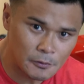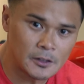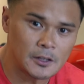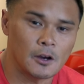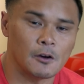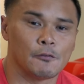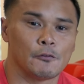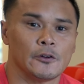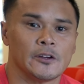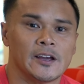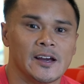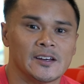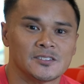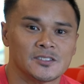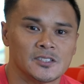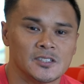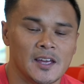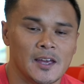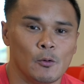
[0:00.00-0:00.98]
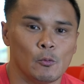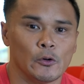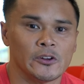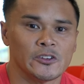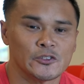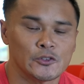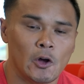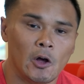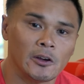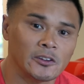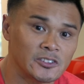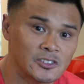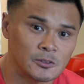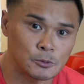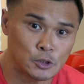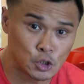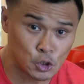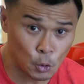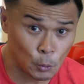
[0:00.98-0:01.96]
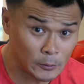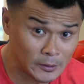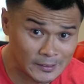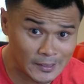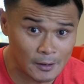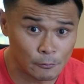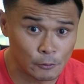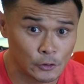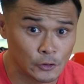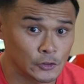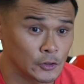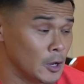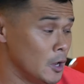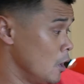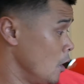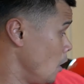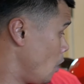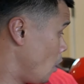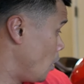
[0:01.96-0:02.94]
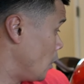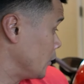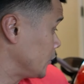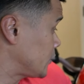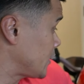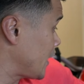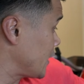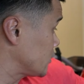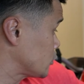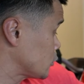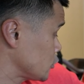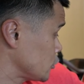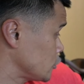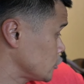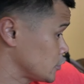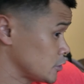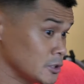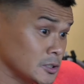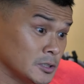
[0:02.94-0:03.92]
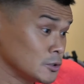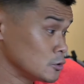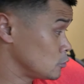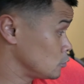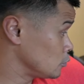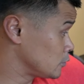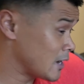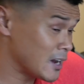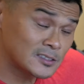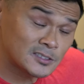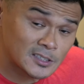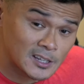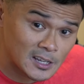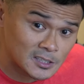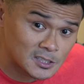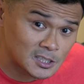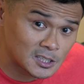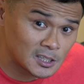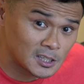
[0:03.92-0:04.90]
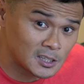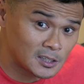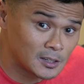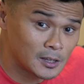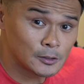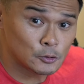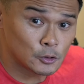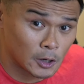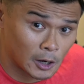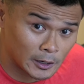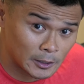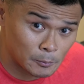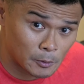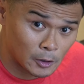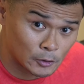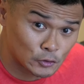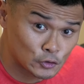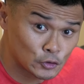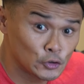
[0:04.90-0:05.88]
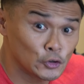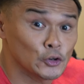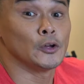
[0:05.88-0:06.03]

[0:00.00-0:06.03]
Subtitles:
video for you guys today. We're installing some shorty levers on Tankster's 2018 Ducati Monster